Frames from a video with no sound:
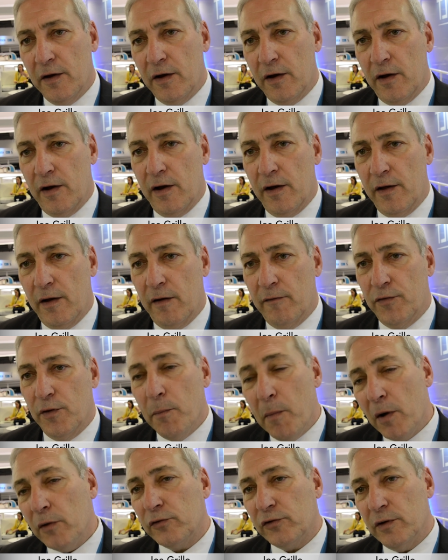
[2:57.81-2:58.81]
of
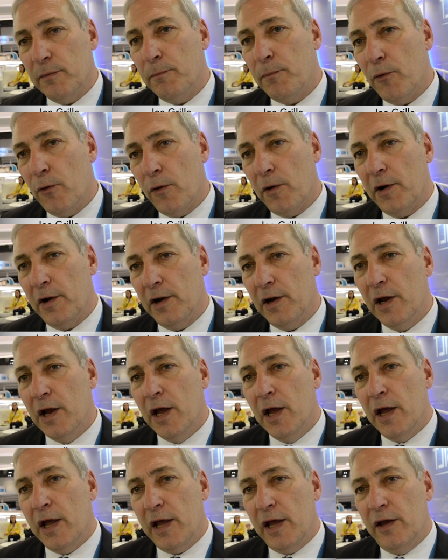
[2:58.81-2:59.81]
the most important
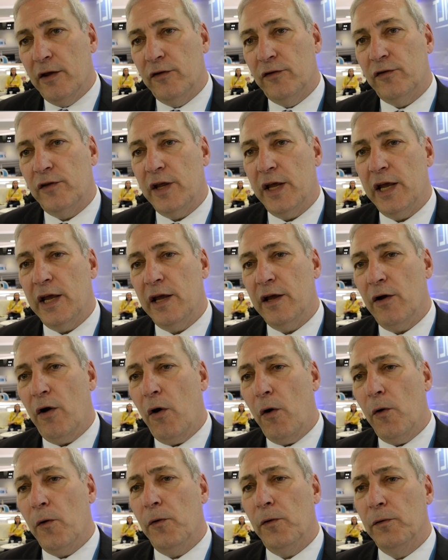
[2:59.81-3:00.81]
is the
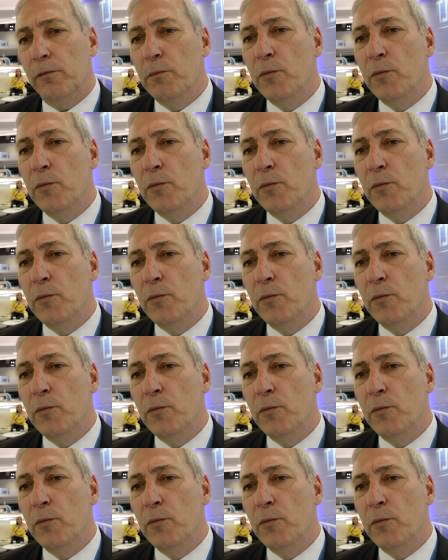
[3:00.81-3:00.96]
whole